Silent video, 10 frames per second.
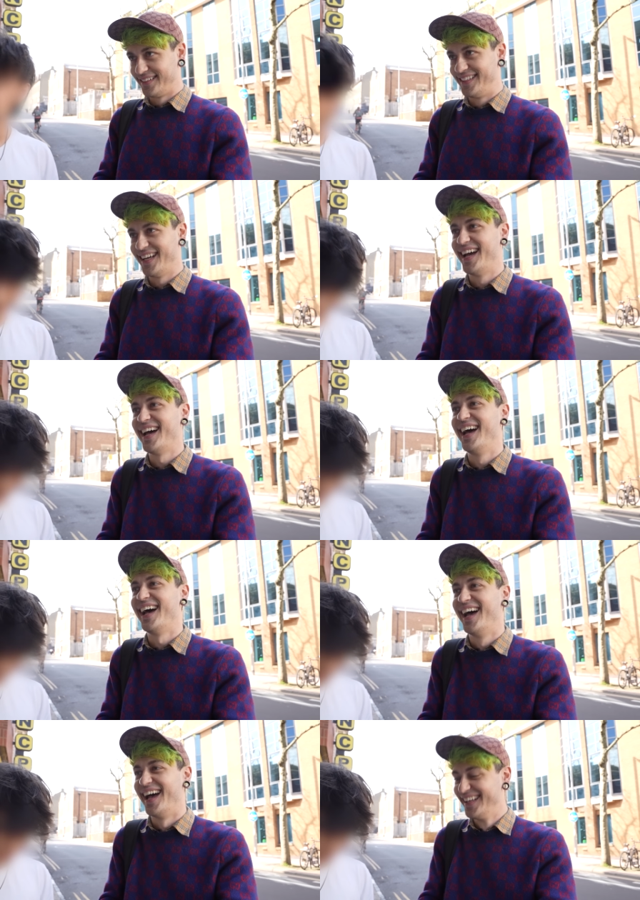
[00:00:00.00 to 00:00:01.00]
Nah, it,
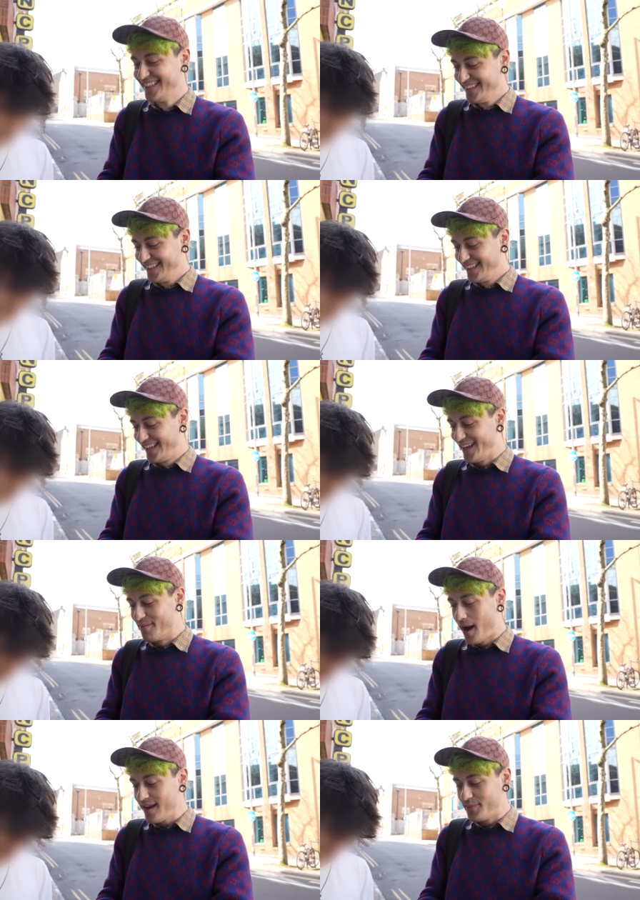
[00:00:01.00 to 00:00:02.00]
won't, it won't be, it won't be. It
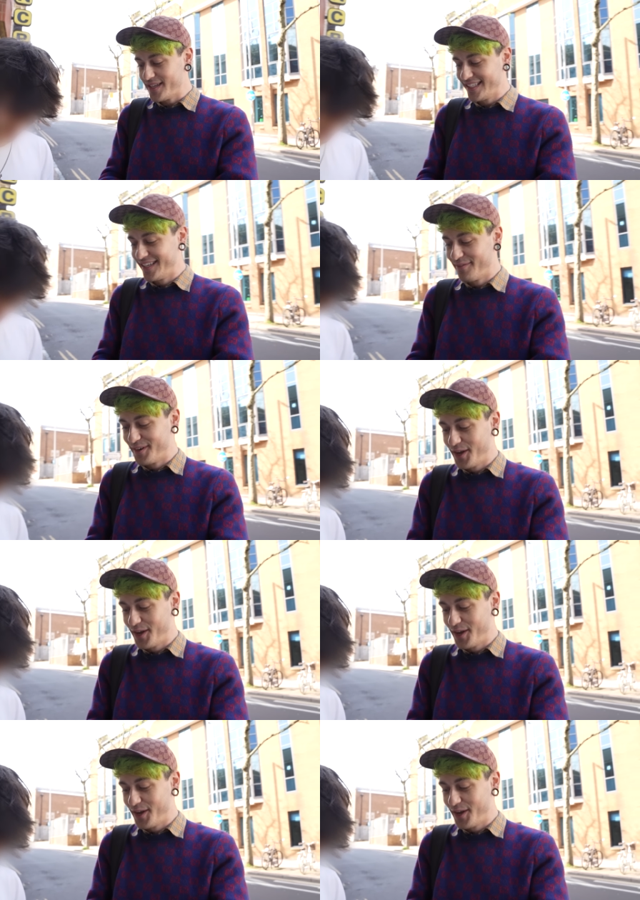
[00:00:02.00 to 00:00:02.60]
might be, you never